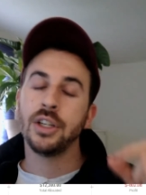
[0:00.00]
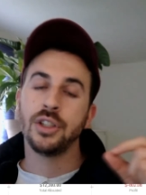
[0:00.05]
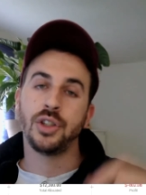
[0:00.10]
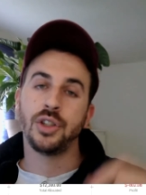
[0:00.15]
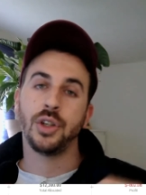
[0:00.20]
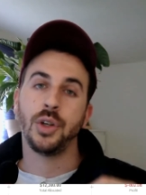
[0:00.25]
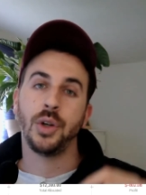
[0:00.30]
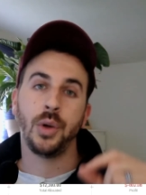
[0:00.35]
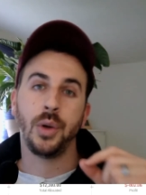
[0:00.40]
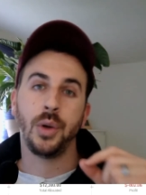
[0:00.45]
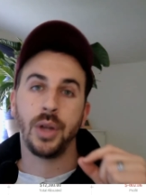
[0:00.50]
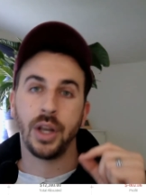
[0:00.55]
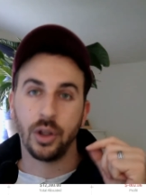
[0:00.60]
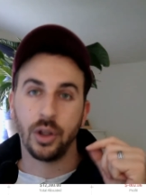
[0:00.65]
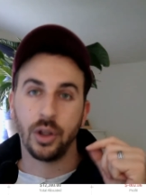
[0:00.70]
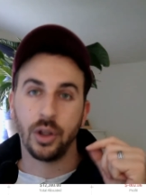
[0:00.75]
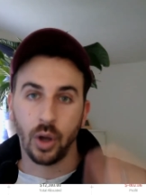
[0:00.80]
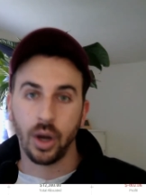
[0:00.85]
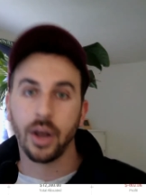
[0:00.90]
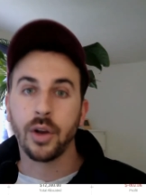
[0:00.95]
to, you
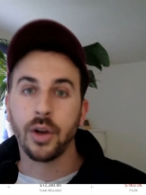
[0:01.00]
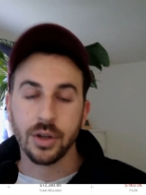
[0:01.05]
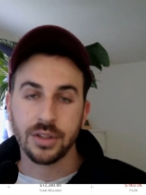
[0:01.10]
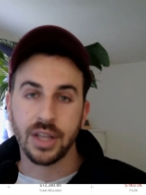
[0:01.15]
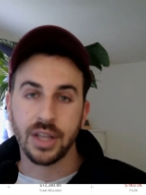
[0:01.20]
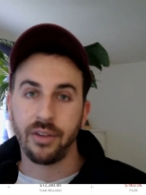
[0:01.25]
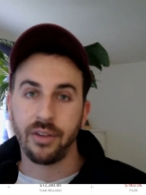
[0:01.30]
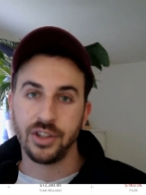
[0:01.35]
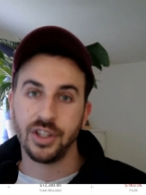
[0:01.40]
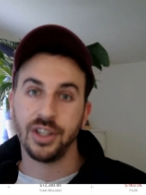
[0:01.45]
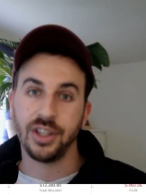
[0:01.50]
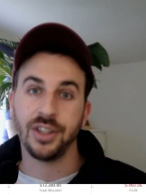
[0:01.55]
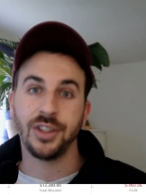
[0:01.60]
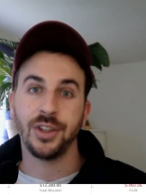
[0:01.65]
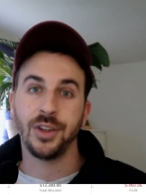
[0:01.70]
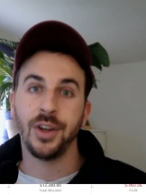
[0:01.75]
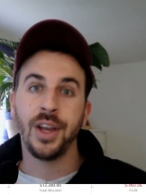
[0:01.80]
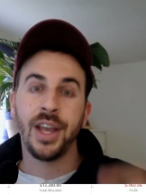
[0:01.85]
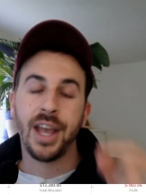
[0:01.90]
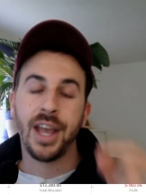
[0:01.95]
know, dollar cost average
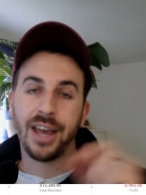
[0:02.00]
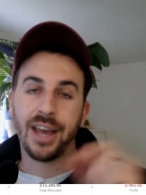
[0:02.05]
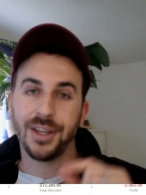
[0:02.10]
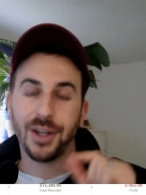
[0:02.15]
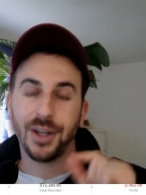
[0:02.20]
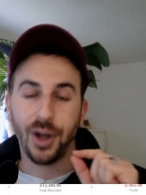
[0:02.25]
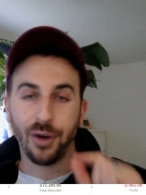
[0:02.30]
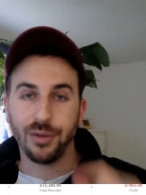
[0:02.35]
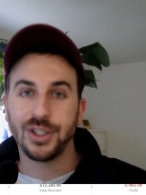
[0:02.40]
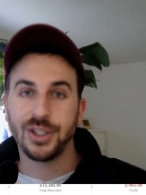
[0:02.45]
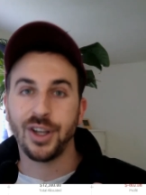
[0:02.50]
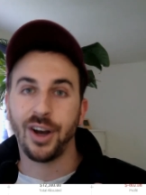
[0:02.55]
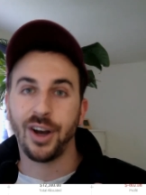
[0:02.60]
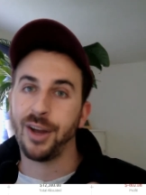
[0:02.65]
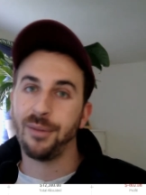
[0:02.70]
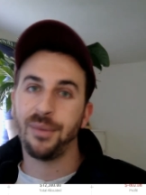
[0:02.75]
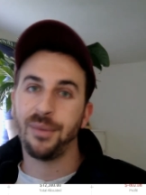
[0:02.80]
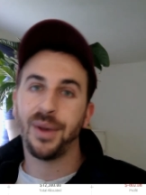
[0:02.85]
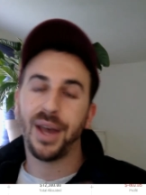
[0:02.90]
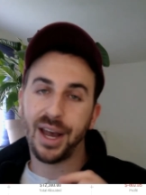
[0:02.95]
into, and then over
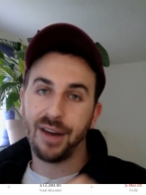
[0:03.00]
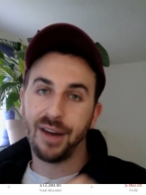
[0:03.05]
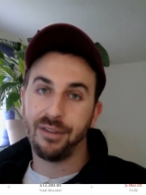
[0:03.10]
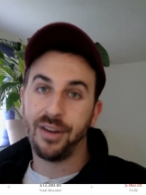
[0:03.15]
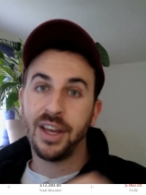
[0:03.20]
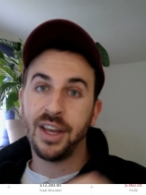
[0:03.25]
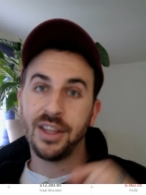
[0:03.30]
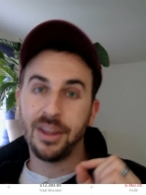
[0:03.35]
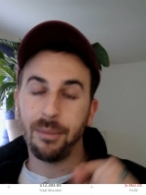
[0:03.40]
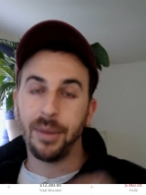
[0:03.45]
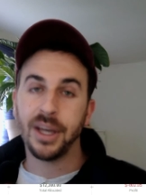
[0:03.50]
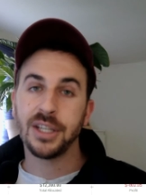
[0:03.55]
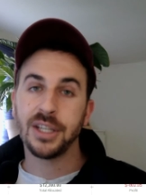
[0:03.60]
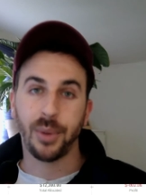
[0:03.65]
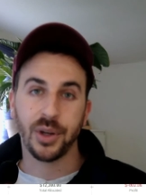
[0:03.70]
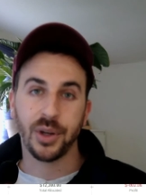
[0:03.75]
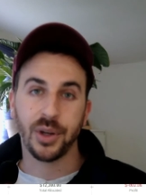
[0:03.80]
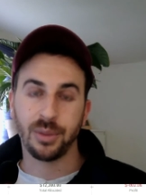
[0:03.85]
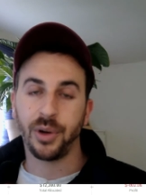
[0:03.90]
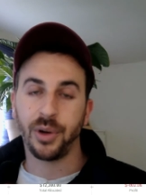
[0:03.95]
time have the best
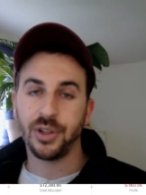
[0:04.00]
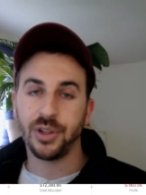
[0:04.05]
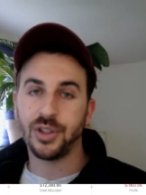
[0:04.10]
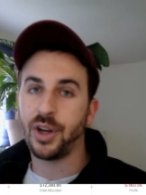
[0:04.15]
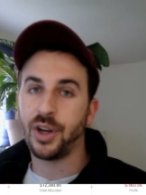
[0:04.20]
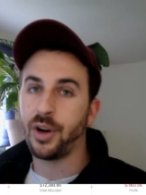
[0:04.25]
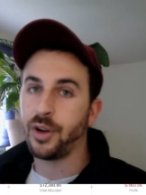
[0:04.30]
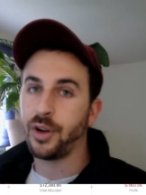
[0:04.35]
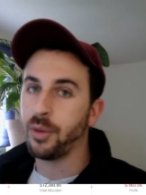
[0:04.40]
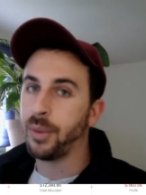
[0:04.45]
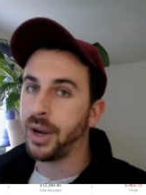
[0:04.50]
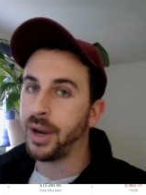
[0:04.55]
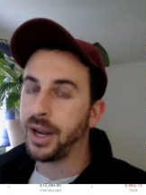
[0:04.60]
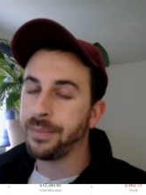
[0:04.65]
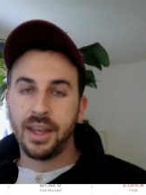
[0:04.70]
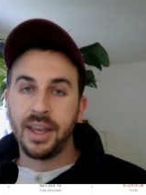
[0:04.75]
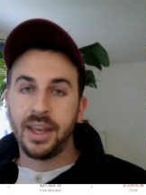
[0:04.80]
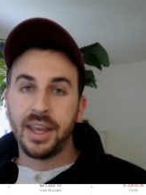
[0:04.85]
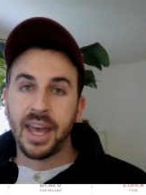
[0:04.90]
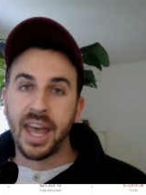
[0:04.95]
possible return on your money.
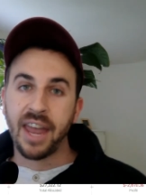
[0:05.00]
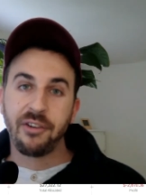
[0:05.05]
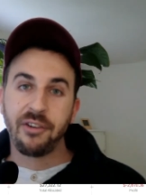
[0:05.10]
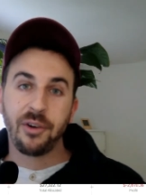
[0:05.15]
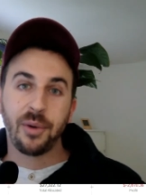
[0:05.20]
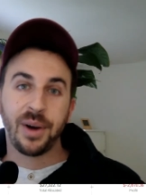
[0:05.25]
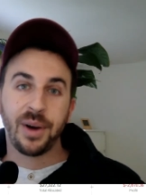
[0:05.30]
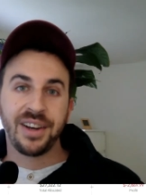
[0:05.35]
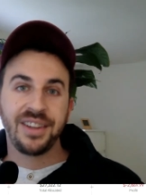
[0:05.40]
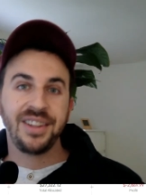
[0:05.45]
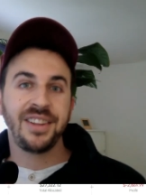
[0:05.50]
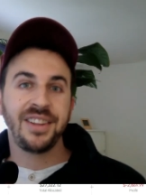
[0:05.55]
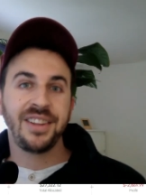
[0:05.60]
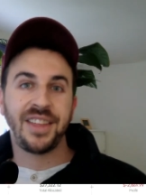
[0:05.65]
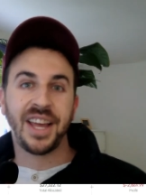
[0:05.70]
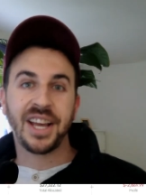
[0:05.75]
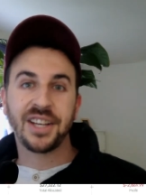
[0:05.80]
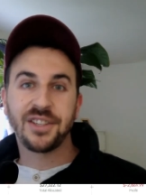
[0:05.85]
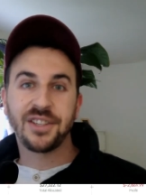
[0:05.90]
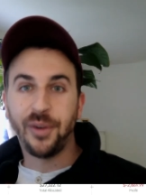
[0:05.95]
Hey everyone,
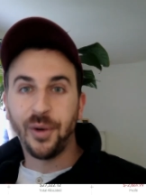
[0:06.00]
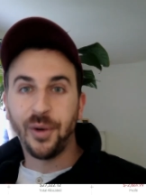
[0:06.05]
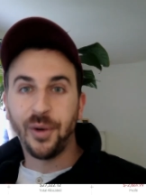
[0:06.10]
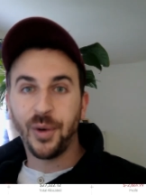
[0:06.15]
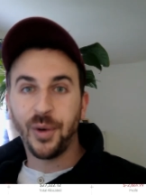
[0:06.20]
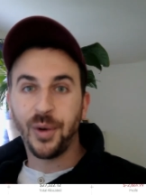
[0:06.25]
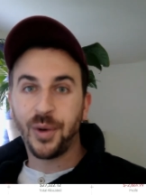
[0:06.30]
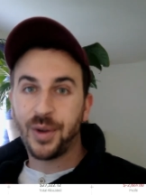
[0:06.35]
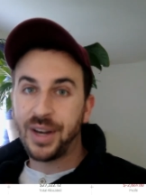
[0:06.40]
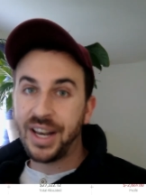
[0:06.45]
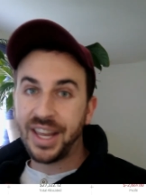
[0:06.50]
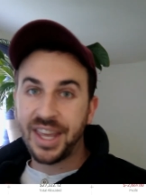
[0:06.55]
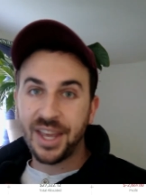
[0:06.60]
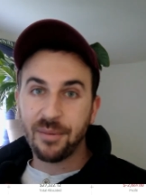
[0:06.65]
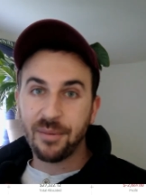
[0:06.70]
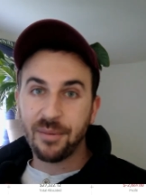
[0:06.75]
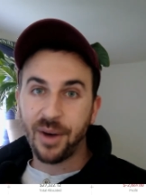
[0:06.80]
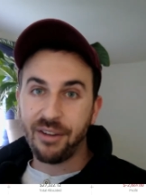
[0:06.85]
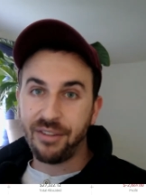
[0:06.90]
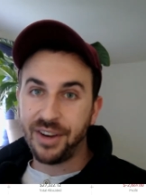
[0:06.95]
thanks for clicking
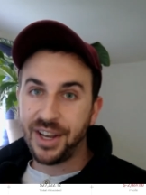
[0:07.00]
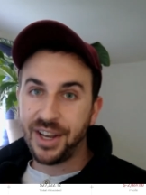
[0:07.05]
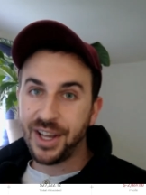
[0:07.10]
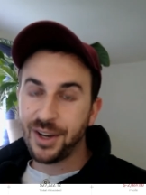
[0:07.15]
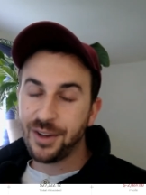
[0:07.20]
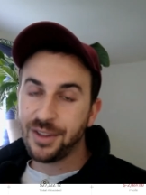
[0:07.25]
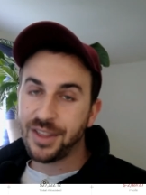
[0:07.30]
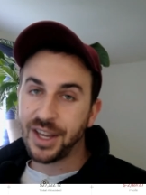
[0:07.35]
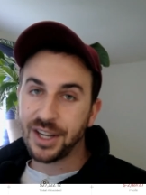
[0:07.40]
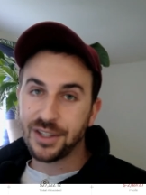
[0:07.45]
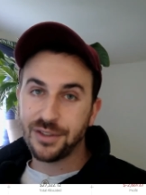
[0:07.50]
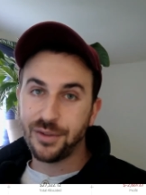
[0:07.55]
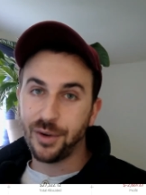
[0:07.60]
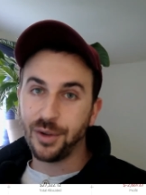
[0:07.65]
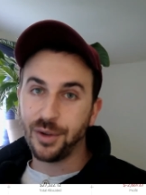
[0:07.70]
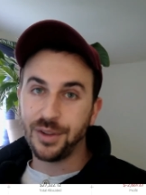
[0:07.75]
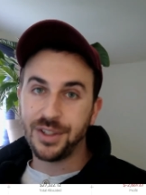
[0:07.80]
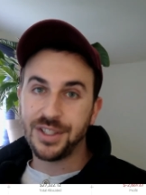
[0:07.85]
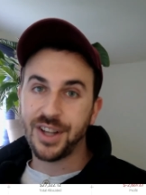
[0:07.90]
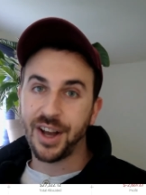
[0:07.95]
my video. Thanks
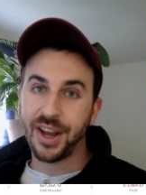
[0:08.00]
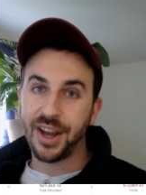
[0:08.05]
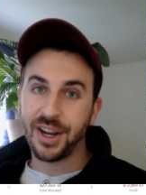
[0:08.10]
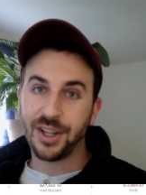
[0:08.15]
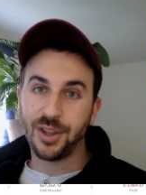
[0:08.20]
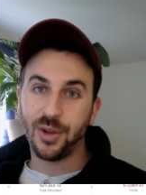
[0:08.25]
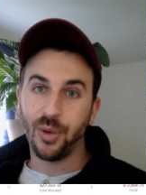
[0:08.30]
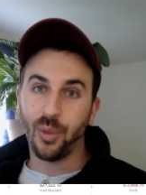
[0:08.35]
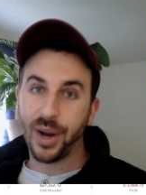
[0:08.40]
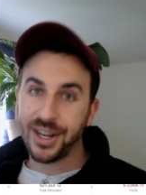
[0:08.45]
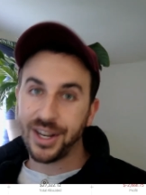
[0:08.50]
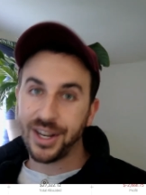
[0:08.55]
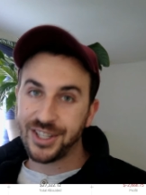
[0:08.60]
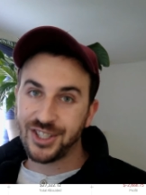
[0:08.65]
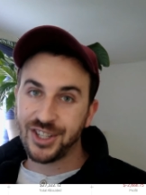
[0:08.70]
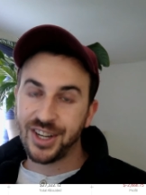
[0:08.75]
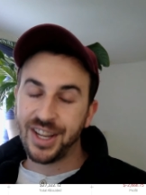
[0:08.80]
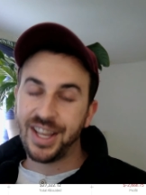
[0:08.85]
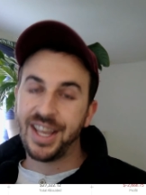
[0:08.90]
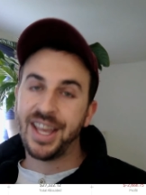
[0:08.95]
for deciding to watch.